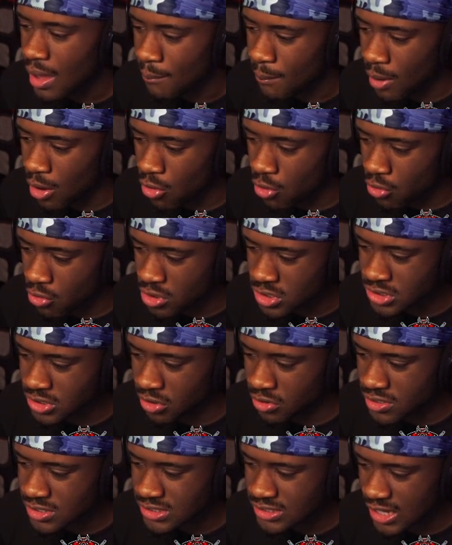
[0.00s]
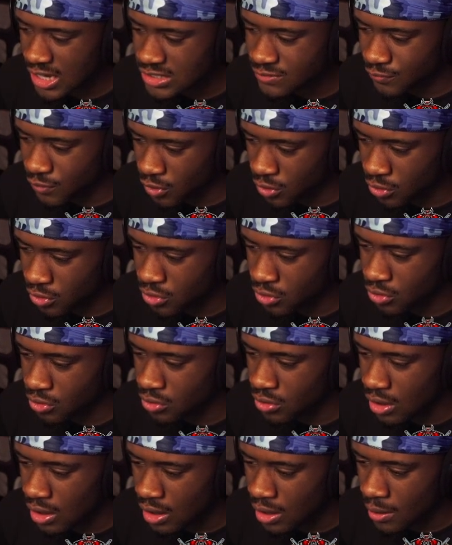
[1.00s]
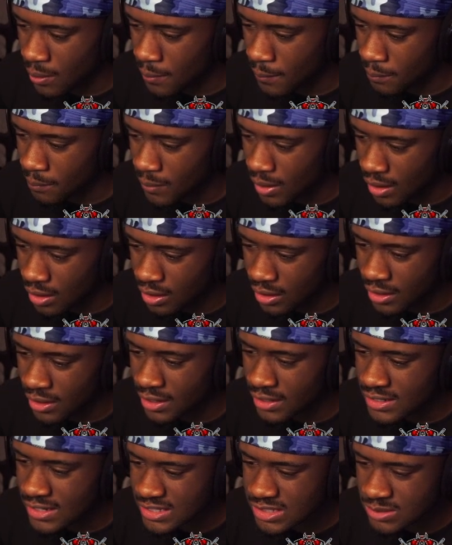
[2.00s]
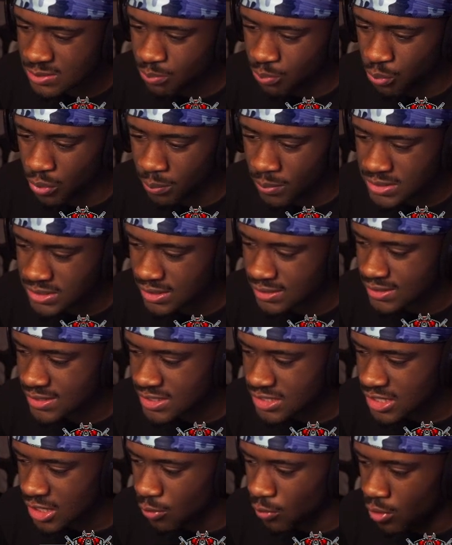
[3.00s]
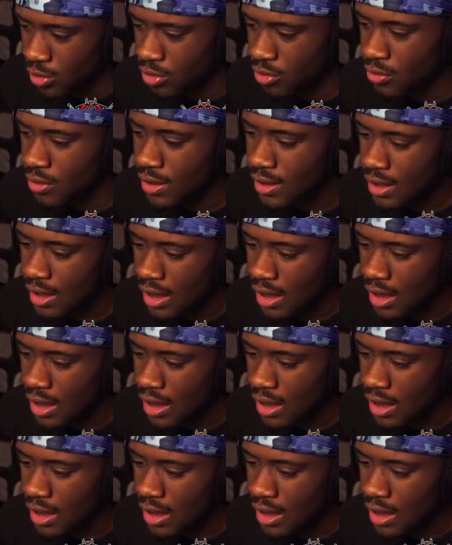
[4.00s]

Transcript: My horizontal / vertical HUD is pretty much at the 0.